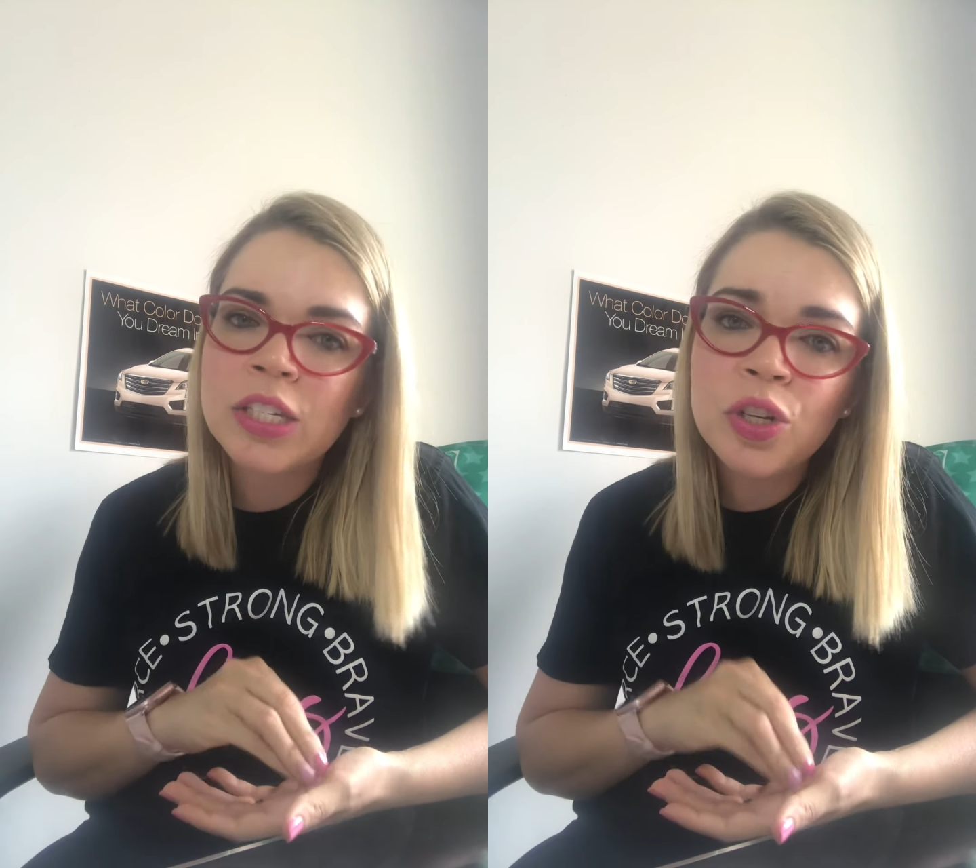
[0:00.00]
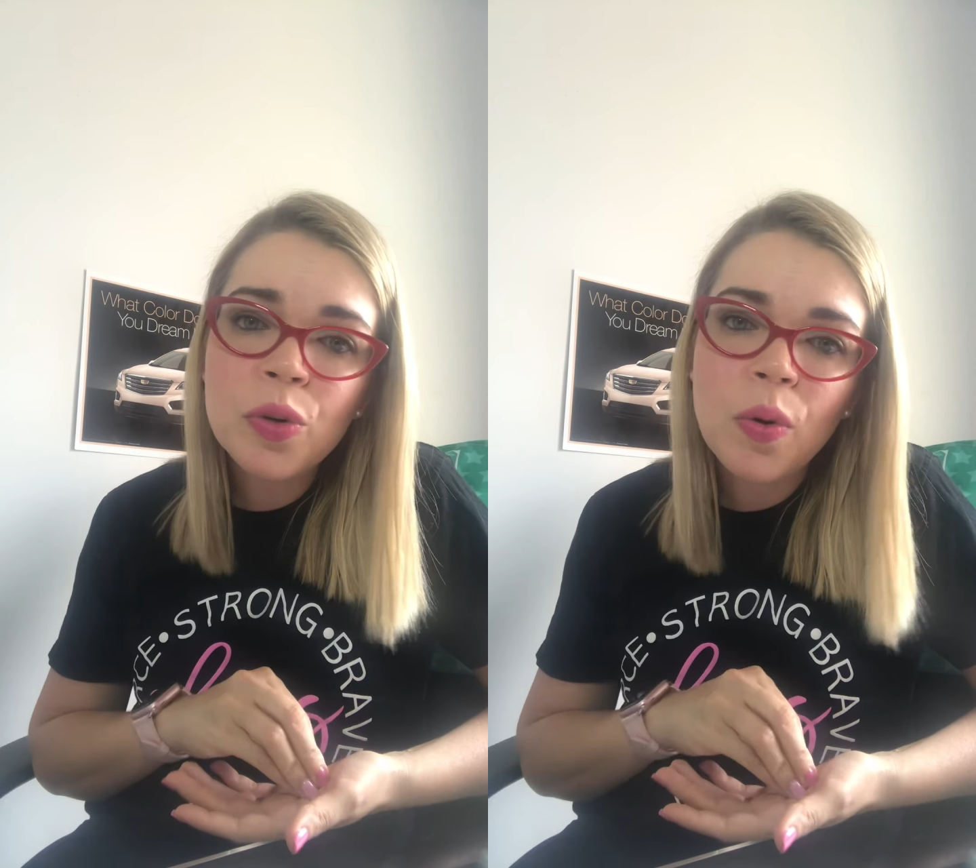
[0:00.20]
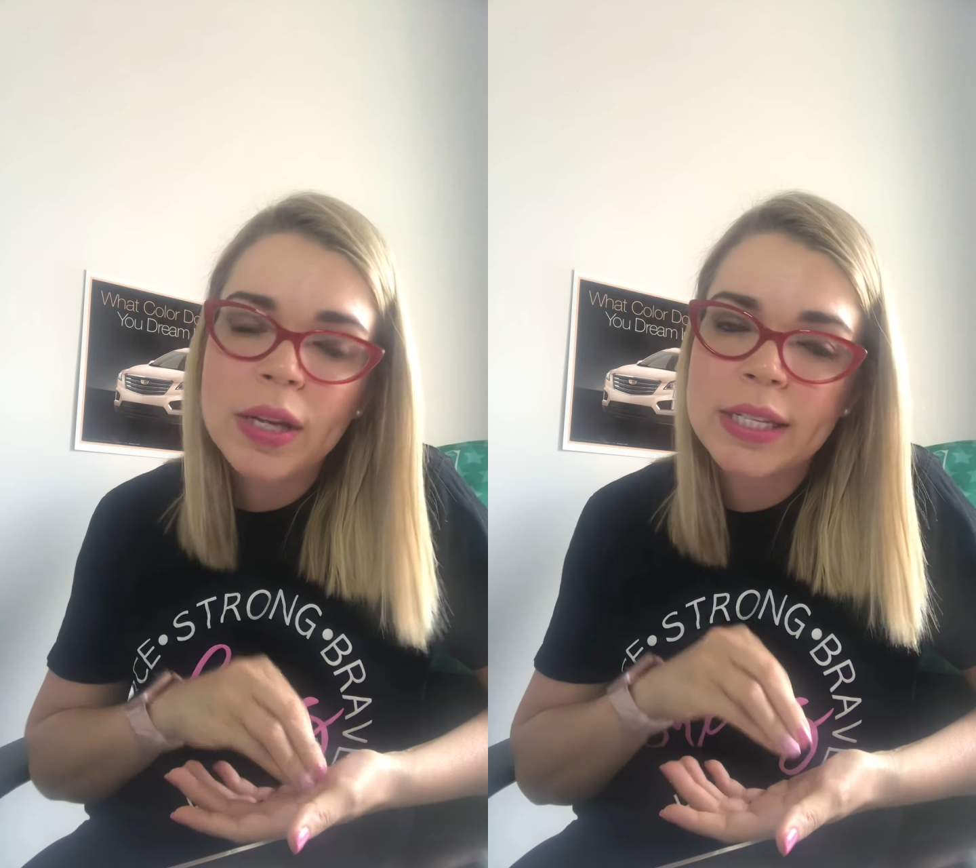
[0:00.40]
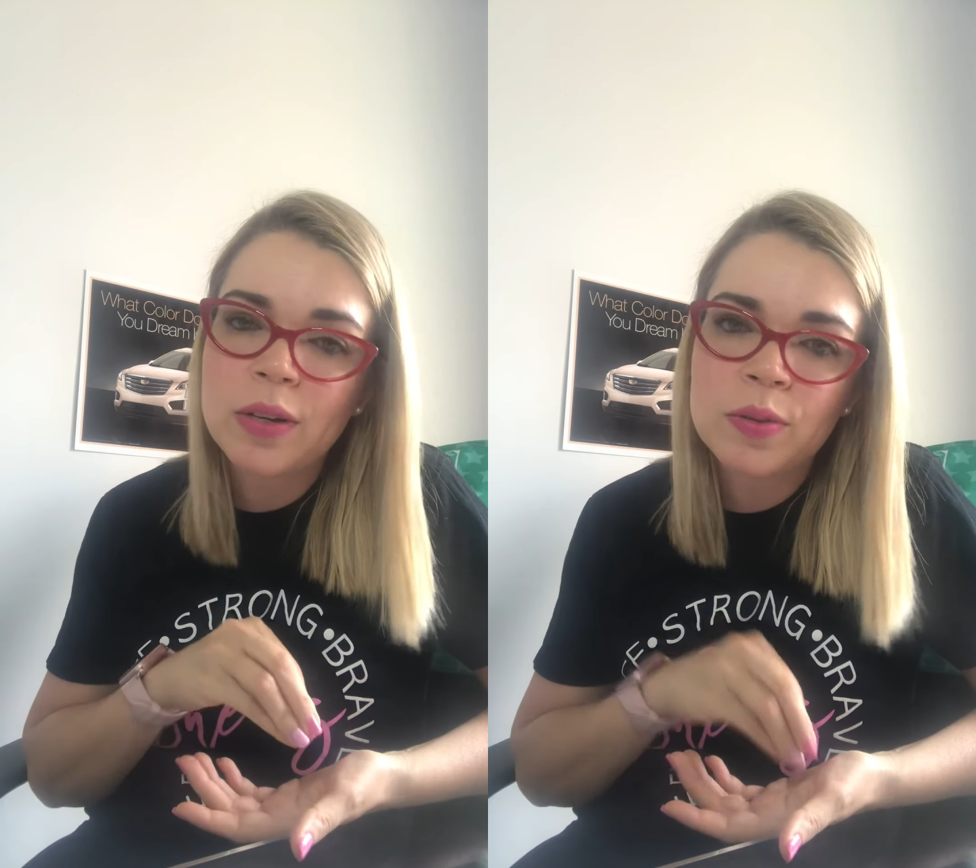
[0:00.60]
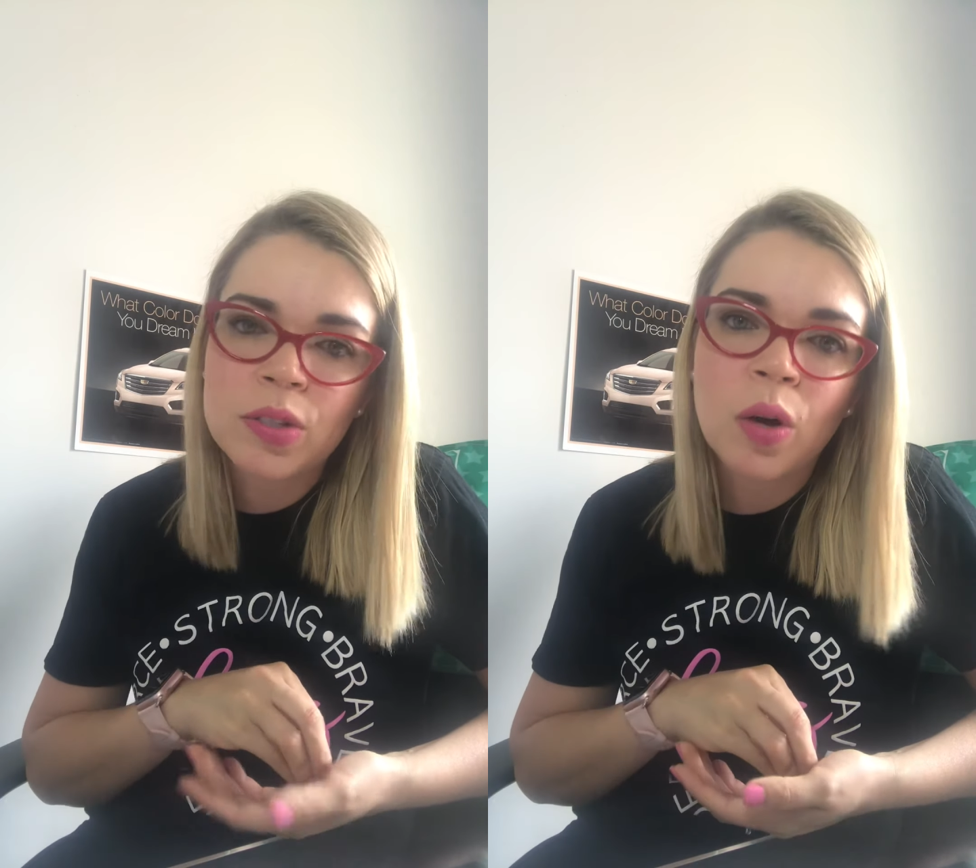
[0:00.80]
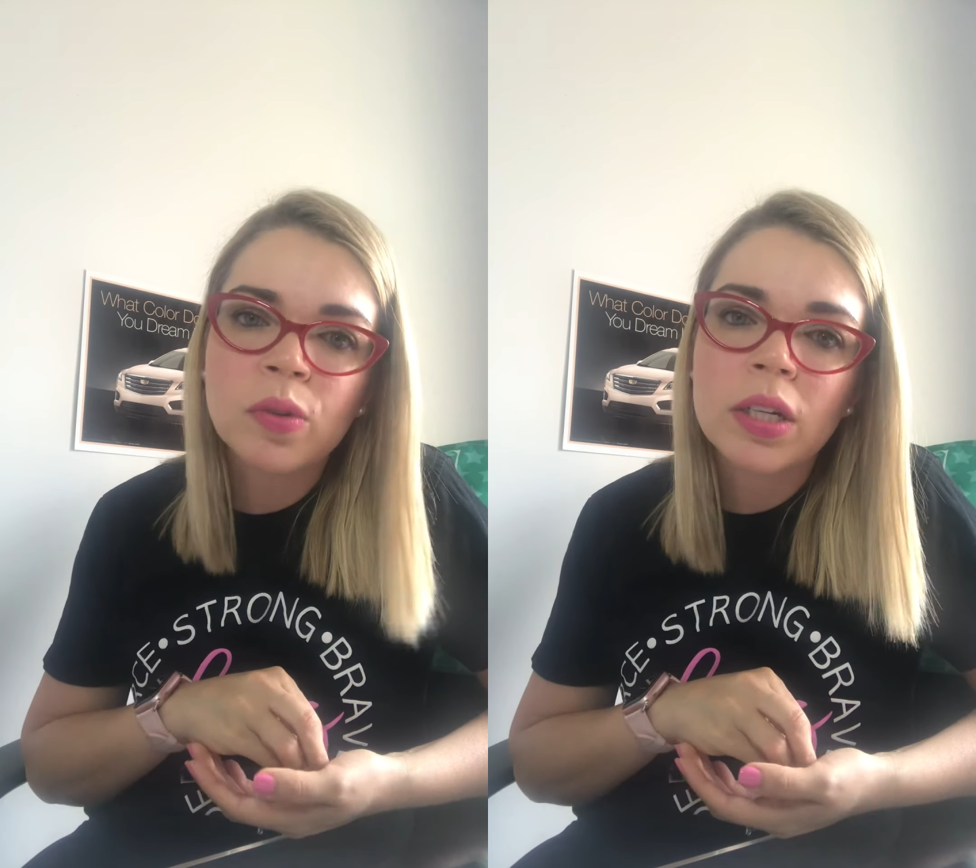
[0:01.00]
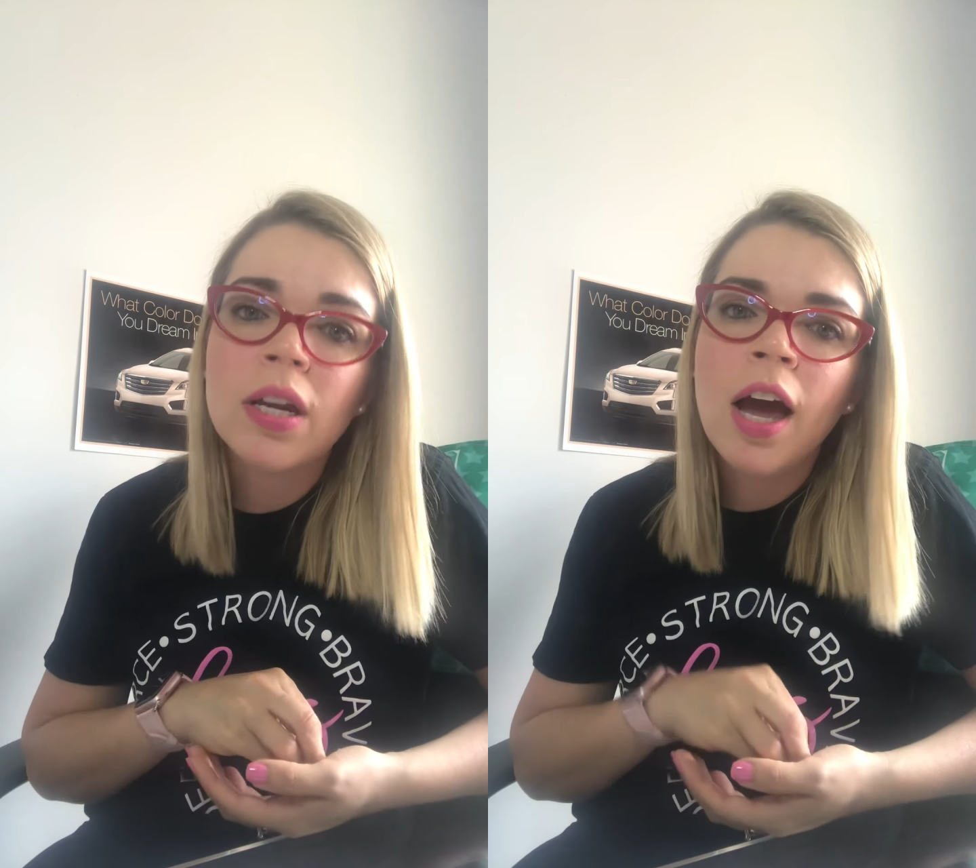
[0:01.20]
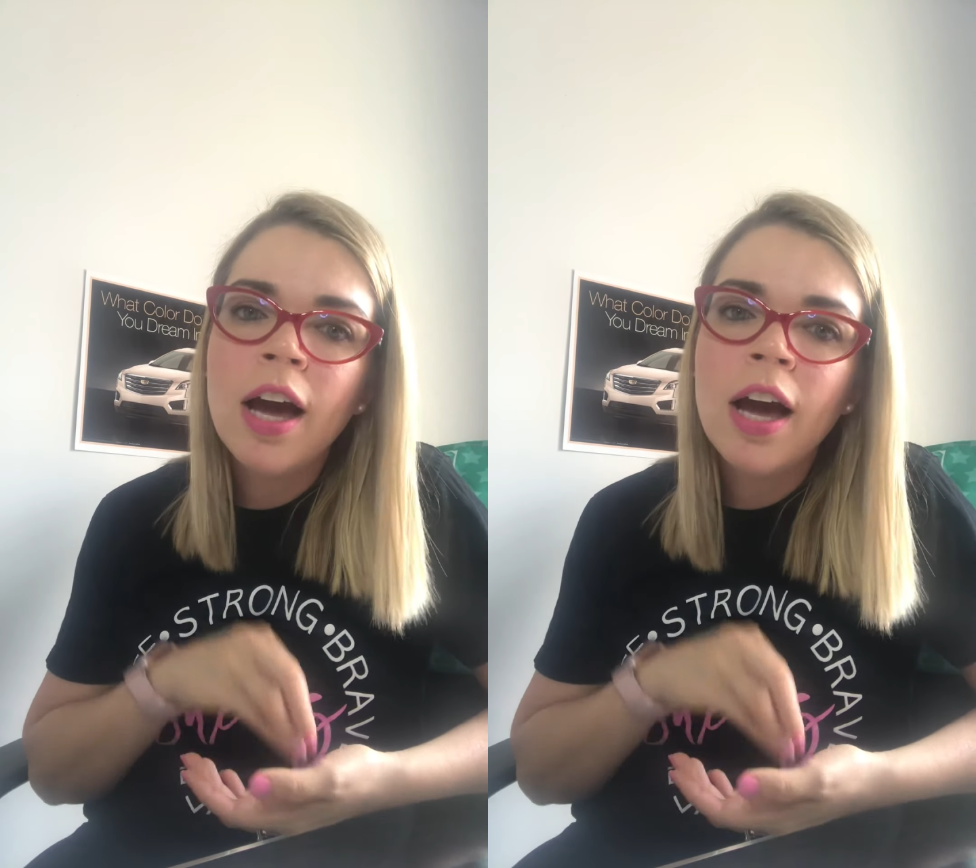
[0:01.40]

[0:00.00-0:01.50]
you as a consultant